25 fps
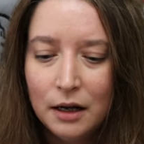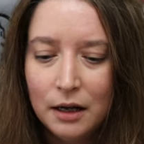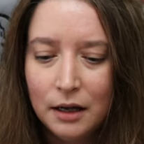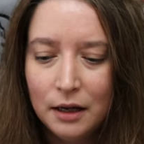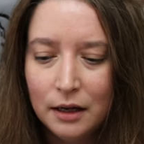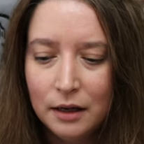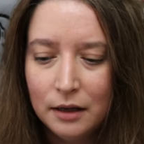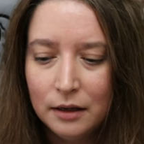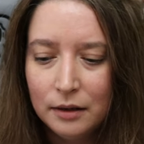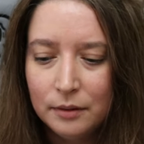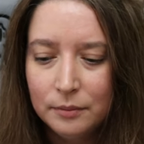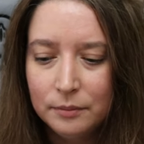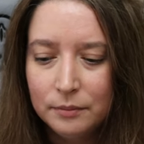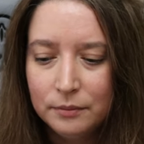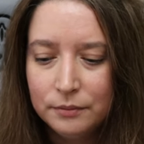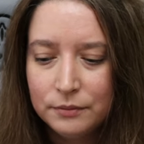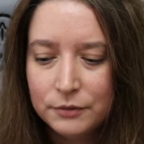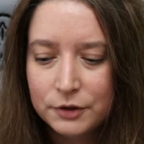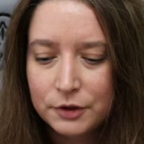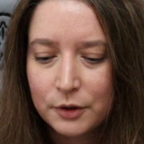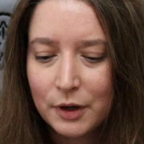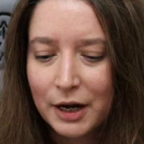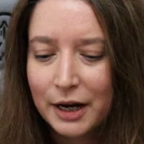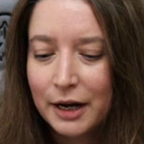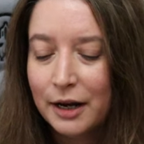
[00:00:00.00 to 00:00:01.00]

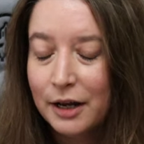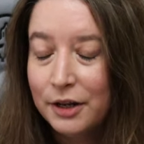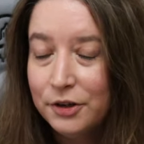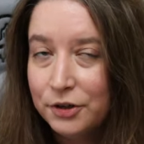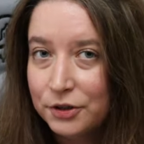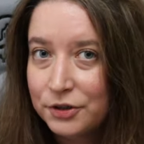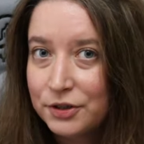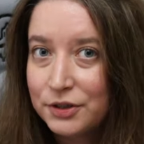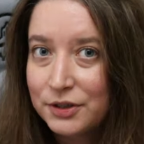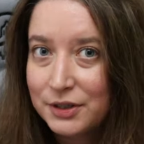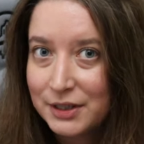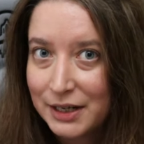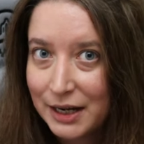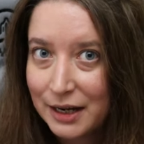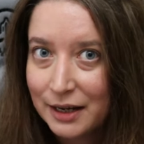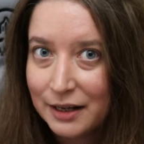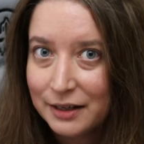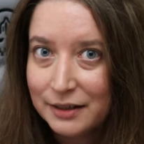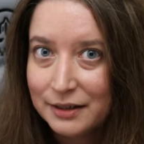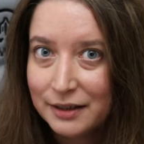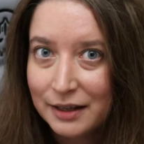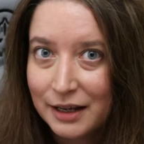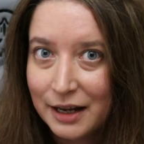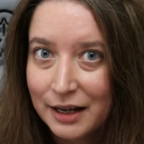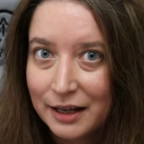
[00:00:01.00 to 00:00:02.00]
So I
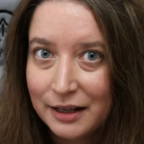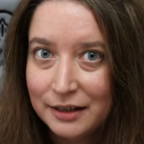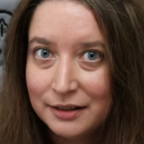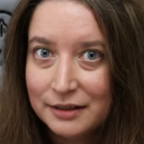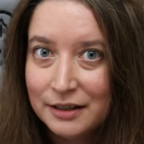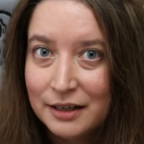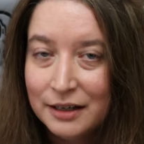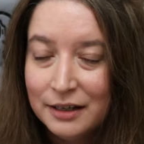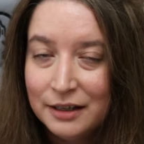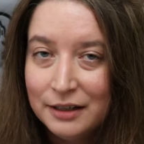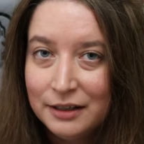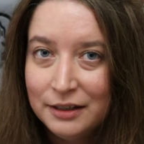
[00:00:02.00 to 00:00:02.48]
understand that,